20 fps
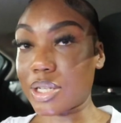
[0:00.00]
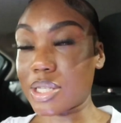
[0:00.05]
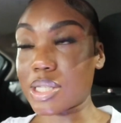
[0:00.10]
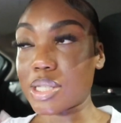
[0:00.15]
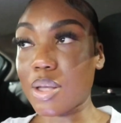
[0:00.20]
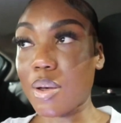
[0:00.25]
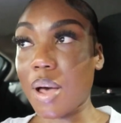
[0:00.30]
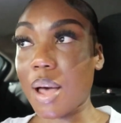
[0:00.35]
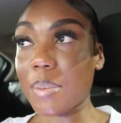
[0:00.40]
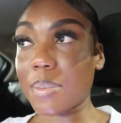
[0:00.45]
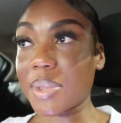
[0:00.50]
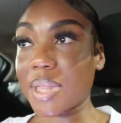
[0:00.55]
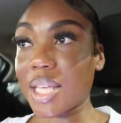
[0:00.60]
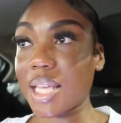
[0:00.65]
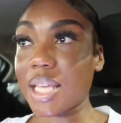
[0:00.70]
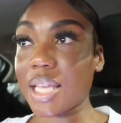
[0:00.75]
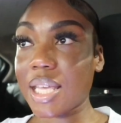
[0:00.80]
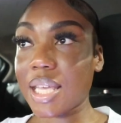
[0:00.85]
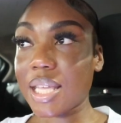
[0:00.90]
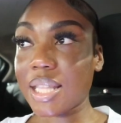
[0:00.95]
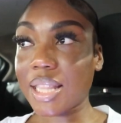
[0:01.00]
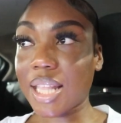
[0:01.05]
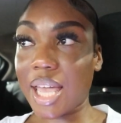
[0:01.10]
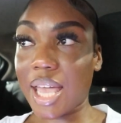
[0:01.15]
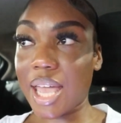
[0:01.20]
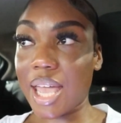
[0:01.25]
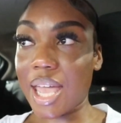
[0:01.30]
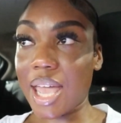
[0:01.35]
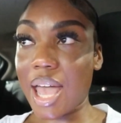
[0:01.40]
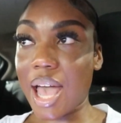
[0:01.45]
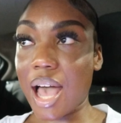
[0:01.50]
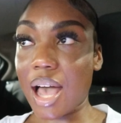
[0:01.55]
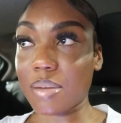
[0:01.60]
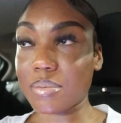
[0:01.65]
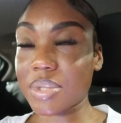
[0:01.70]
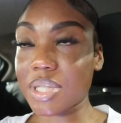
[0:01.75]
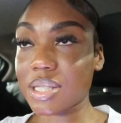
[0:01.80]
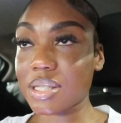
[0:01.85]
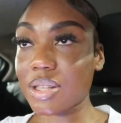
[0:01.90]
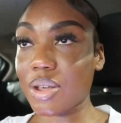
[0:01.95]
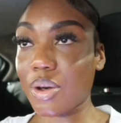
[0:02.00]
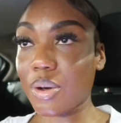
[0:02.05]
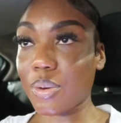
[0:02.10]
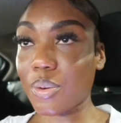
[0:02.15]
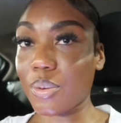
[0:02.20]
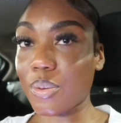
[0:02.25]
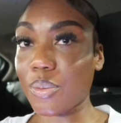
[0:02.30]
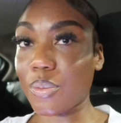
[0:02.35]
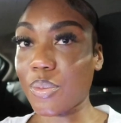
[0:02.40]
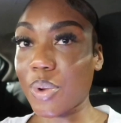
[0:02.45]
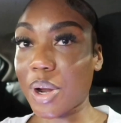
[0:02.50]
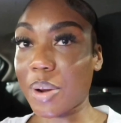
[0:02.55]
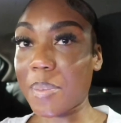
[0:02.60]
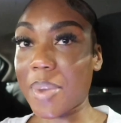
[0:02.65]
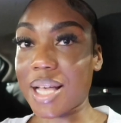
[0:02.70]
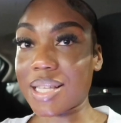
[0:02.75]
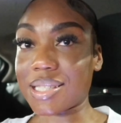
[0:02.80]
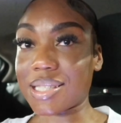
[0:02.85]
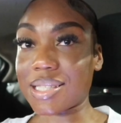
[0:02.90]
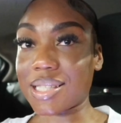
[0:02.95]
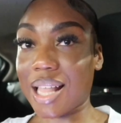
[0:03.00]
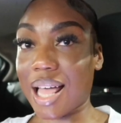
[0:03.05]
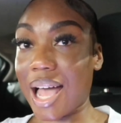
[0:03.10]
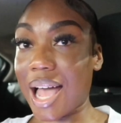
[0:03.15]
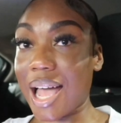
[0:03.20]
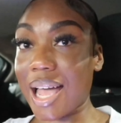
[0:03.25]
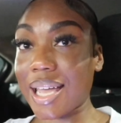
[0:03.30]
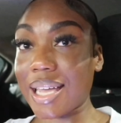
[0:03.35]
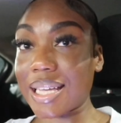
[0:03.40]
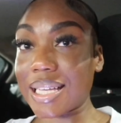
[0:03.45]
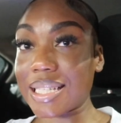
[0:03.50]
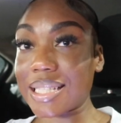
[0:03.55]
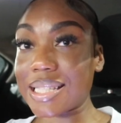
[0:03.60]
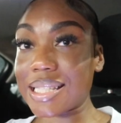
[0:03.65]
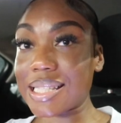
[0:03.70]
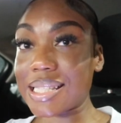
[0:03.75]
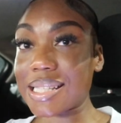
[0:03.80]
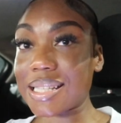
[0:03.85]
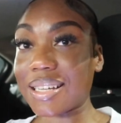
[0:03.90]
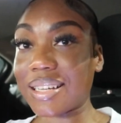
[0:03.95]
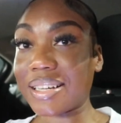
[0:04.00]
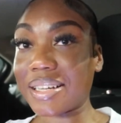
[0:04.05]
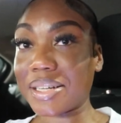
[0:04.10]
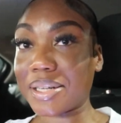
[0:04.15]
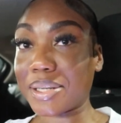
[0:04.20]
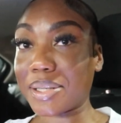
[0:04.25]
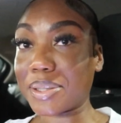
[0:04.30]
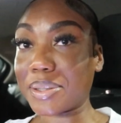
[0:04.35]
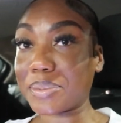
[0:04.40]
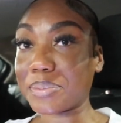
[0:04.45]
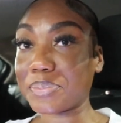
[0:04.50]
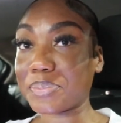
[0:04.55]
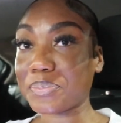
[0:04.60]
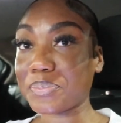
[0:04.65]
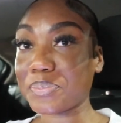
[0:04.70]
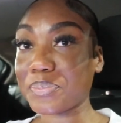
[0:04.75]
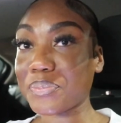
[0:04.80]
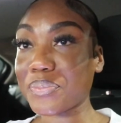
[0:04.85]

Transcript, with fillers: So I'm thinking that I'm just gonna wear my slides um,